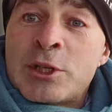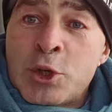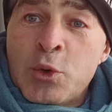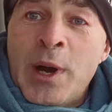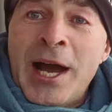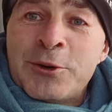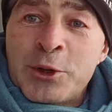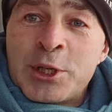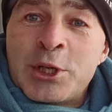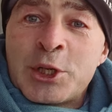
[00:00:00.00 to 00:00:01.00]

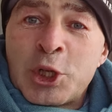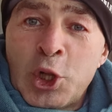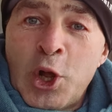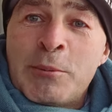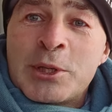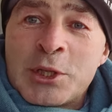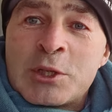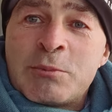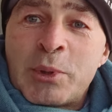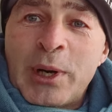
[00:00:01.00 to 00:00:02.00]
200 kilometres
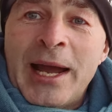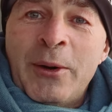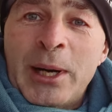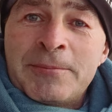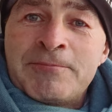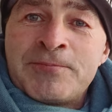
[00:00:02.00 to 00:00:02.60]
per hour.